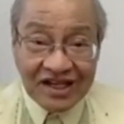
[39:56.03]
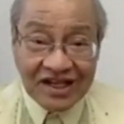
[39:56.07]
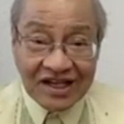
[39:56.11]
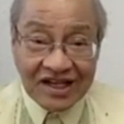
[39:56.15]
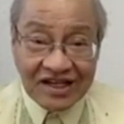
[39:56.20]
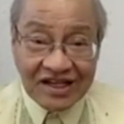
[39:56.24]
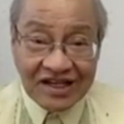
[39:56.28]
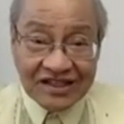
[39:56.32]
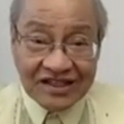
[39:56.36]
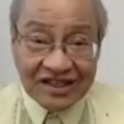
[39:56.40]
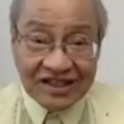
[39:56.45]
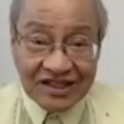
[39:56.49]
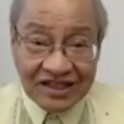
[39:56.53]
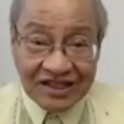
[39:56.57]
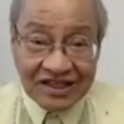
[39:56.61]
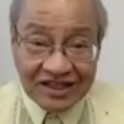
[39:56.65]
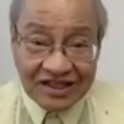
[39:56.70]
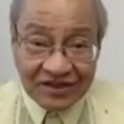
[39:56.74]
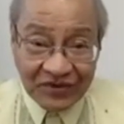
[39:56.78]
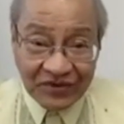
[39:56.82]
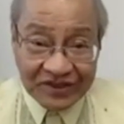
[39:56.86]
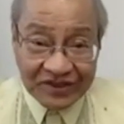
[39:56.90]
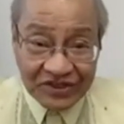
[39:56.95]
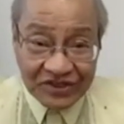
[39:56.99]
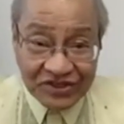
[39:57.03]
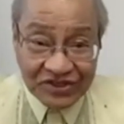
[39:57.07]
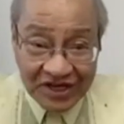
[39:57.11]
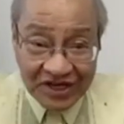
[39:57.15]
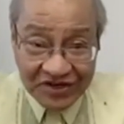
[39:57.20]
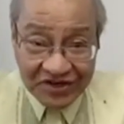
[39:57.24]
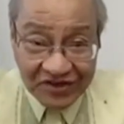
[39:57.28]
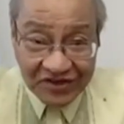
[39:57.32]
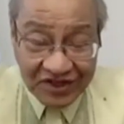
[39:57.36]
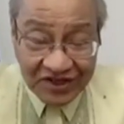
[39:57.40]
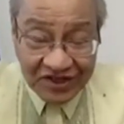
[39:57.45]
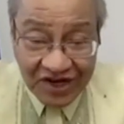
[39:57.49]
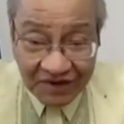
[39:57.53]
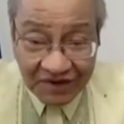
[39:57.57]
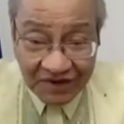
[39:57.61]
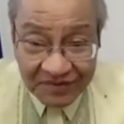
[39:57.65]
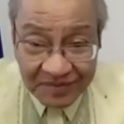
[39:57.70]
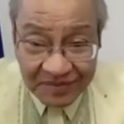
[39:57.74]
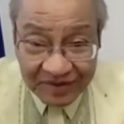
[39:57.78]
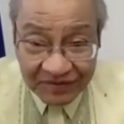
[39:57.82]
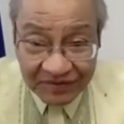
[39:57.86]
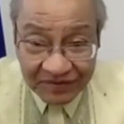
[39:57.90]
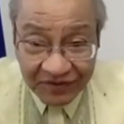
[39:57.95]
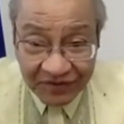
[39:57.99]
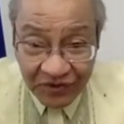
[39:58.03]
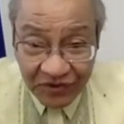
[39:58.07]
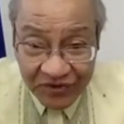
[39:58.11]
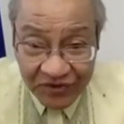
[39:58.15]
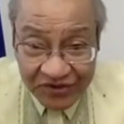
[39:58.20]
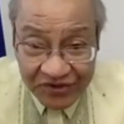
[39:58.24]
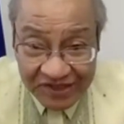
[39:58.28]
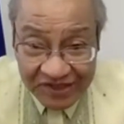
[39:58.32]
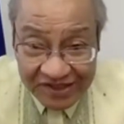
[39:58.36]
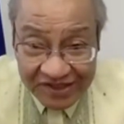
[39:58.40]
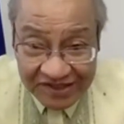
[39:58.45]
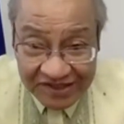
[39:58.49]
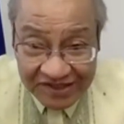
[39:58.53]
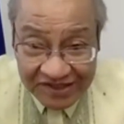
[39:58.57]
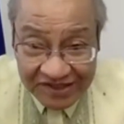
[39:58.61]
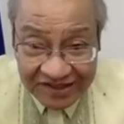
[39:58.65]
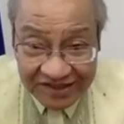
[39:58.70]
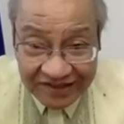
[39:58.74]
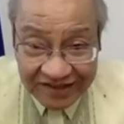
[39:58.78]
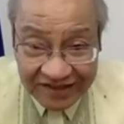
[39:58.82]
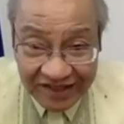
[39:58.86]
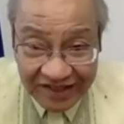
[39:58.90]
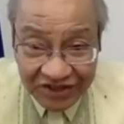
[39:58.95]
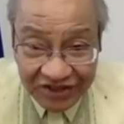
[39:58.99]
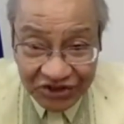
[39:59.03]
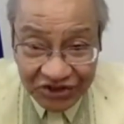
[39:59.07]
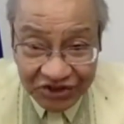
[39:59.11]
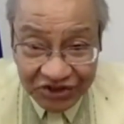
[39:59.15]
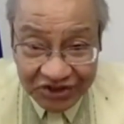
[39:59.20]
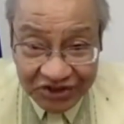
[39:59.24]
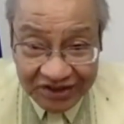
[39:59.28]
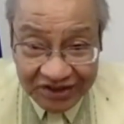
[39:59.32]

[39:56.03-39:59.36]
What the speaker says: When the central government focuses its attention,